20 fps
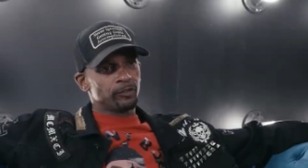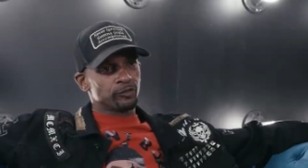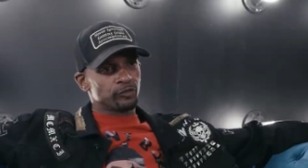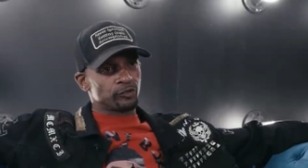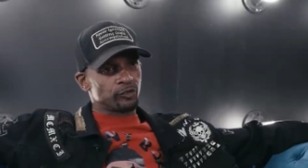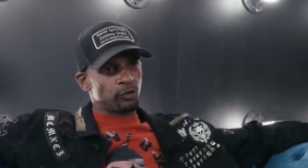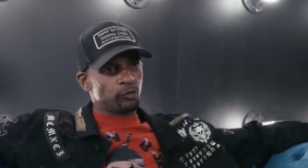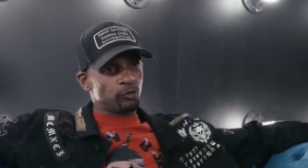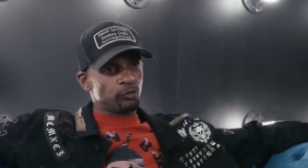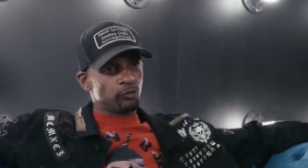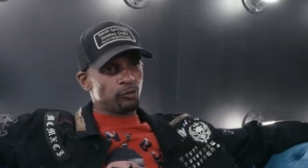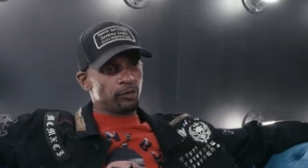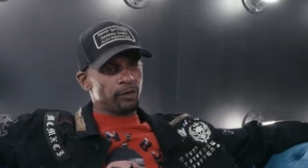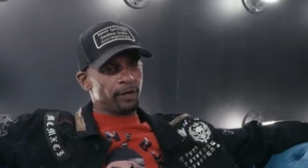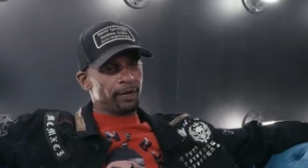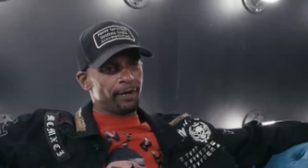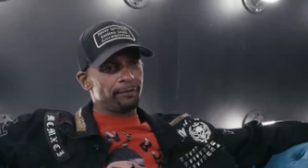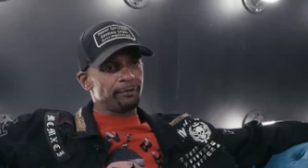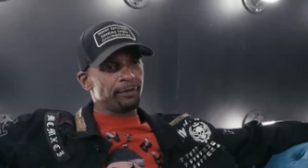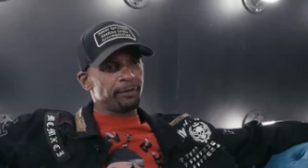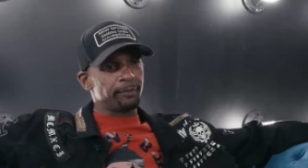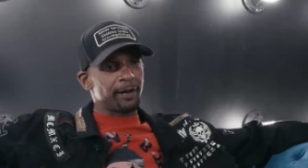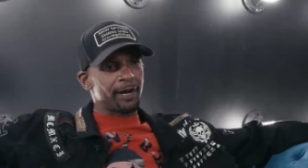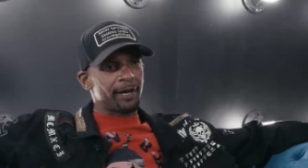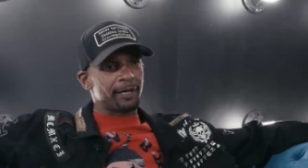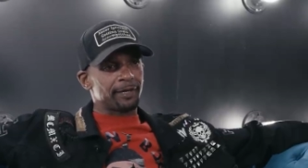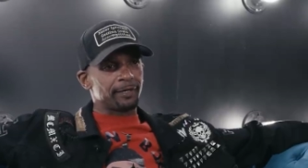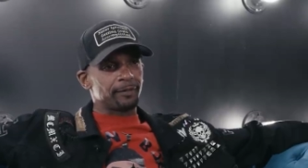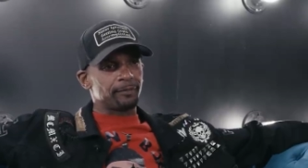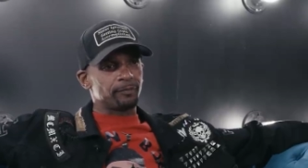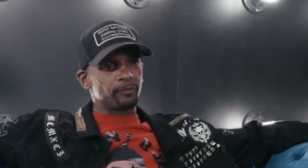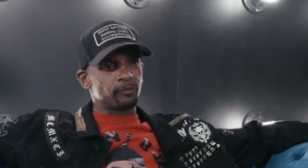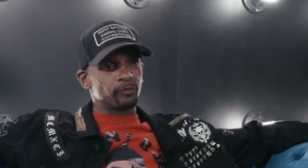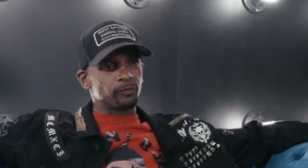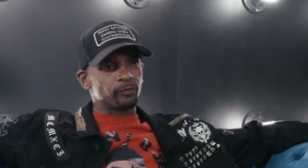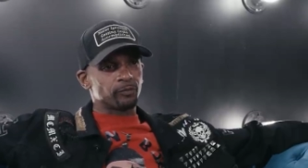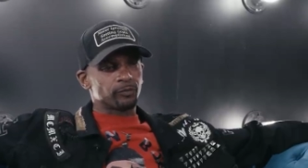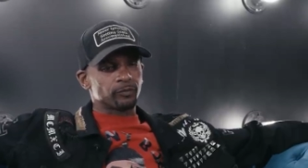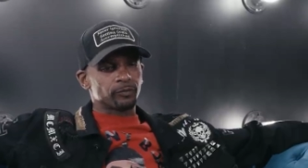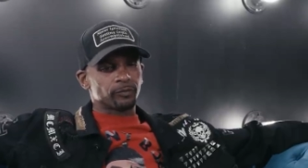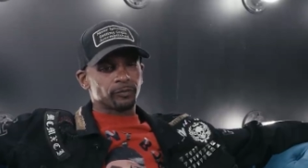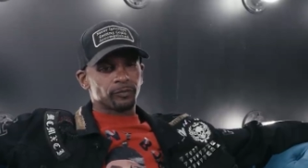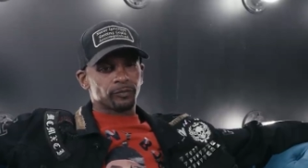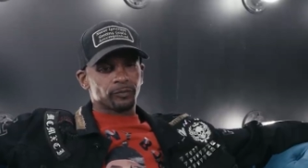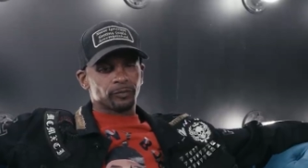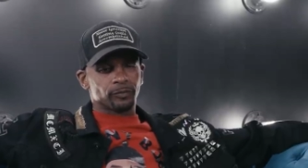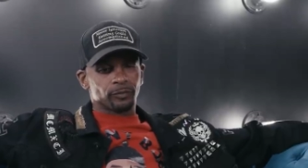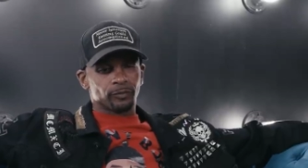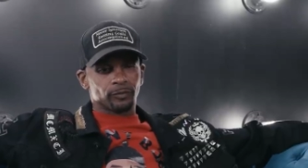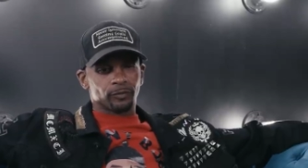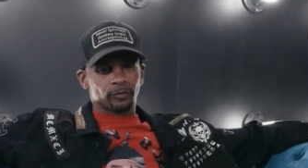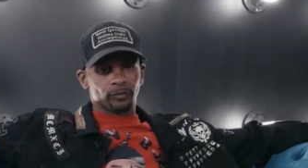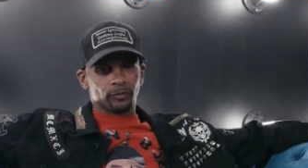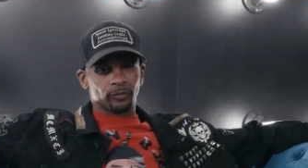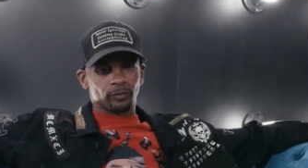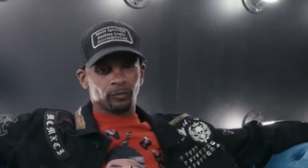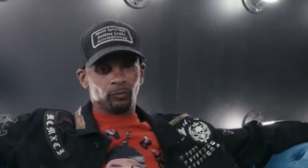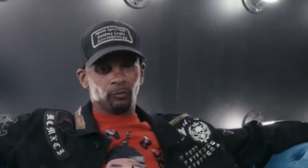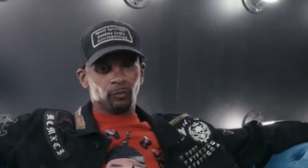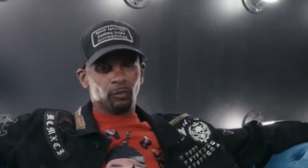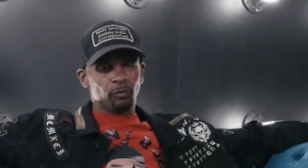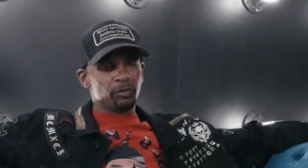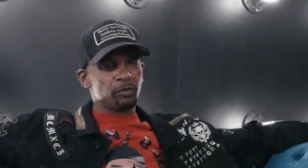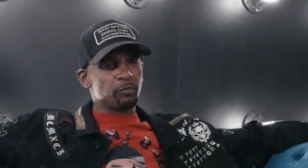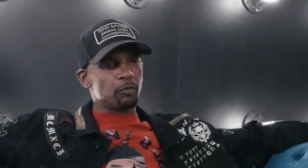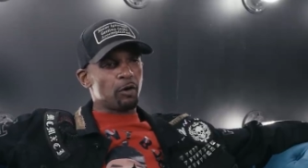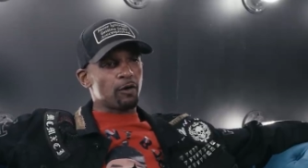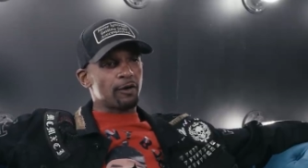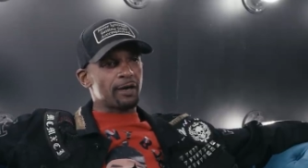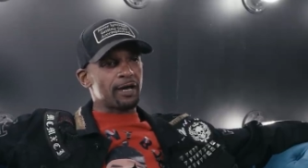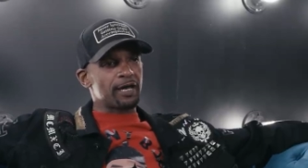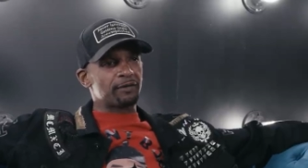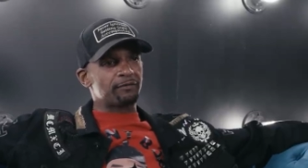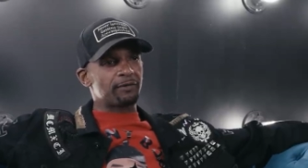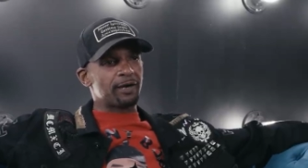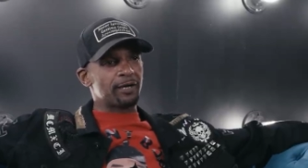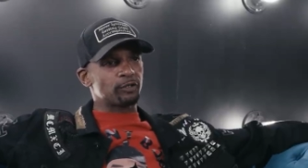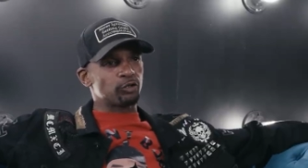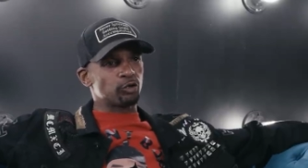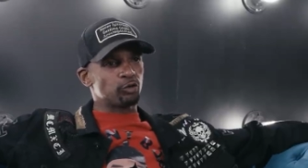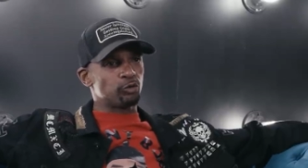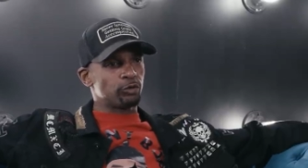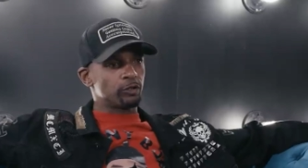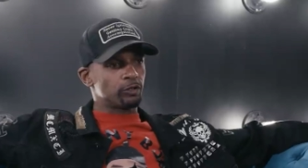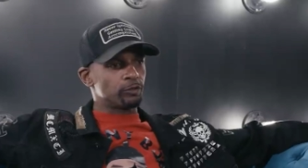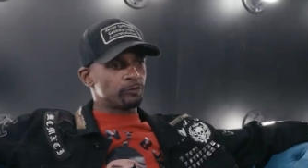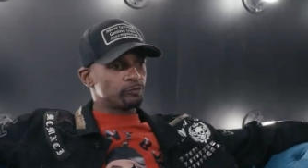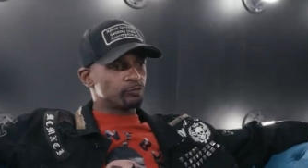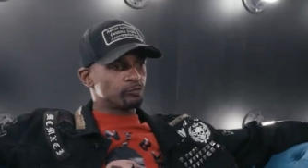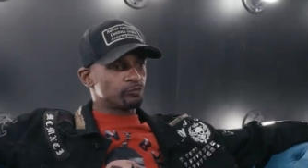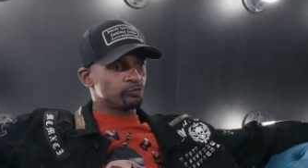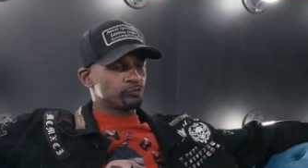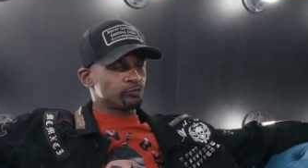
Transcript: So everybody, when we walk out of our door,